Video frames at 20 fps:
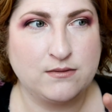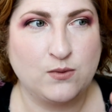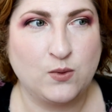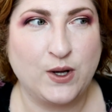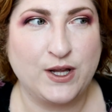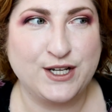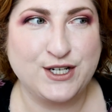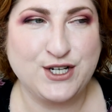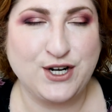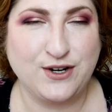
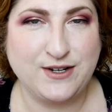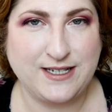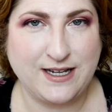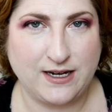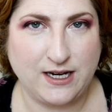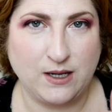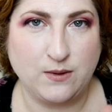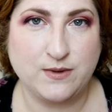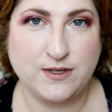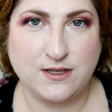well, it turns
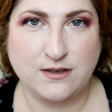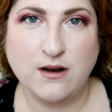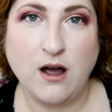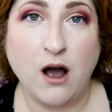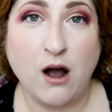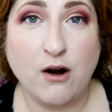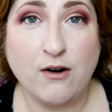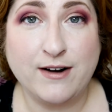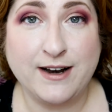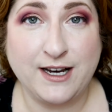out he was
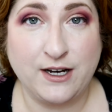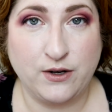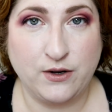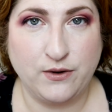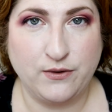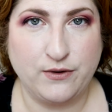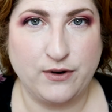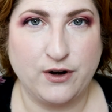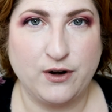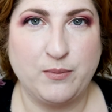already
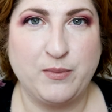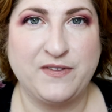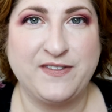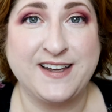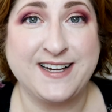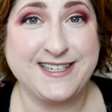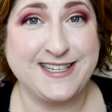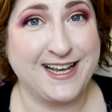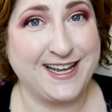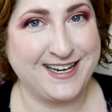neutered, but
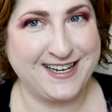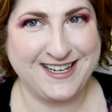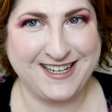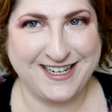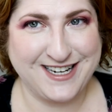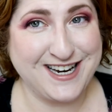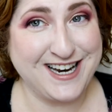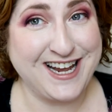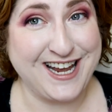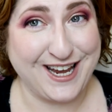they said
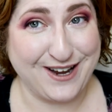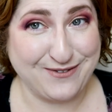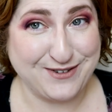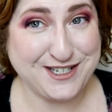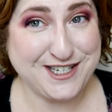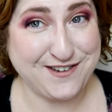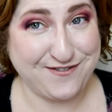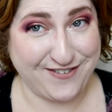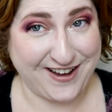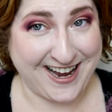he
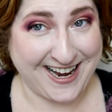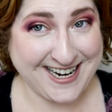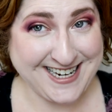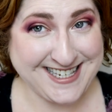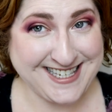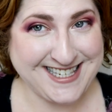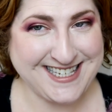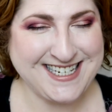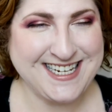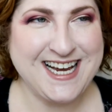was
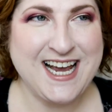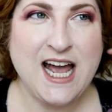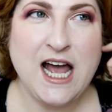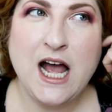fixed.